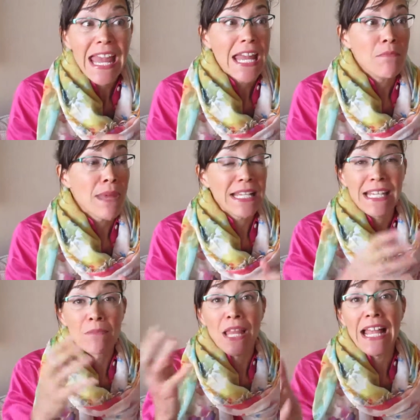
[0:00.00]
It may
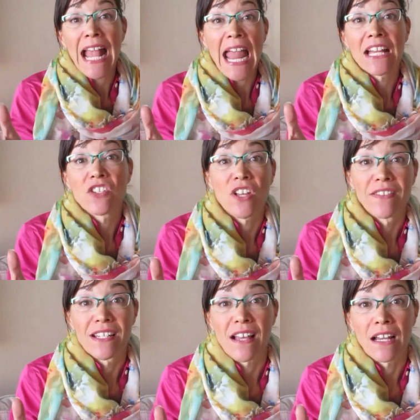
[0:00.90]
seem like ants on
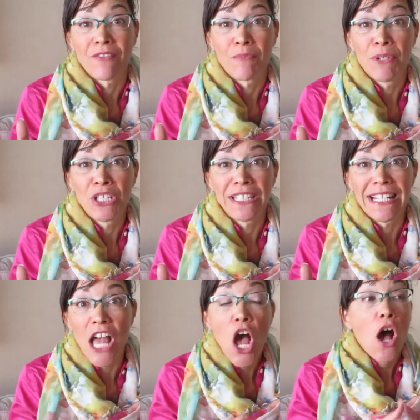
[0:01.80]
the side of a
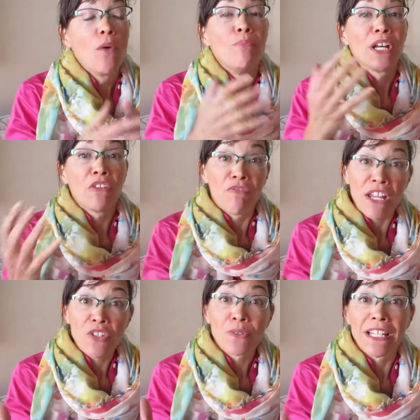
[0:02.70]
building, but
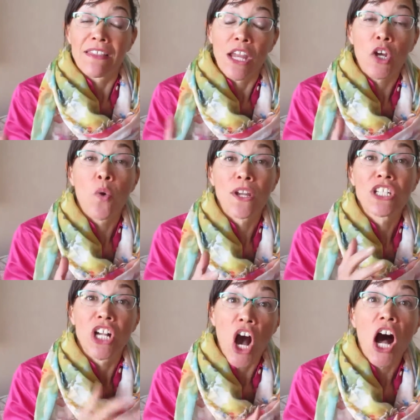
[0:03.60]
eventually they're going
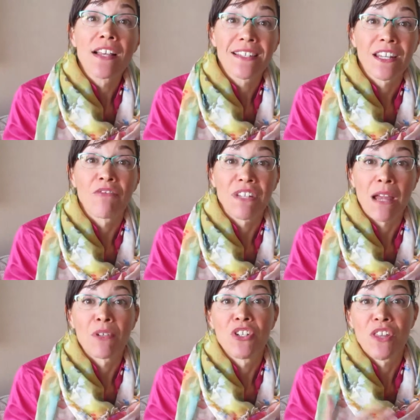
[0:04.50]
to cause enough
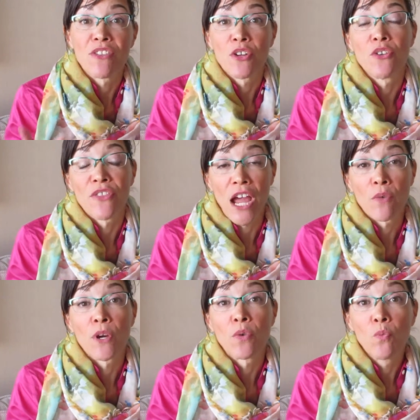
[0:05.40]
damage that your
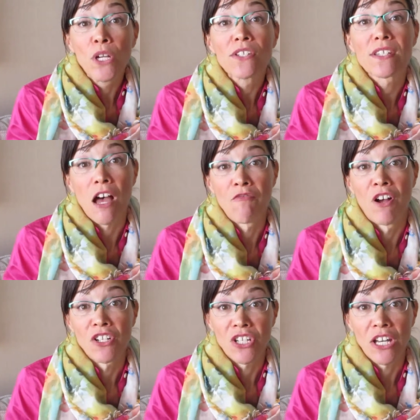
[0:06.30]
thyroid will stop
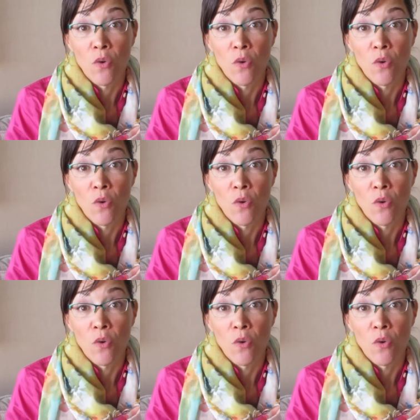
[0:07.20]
functioning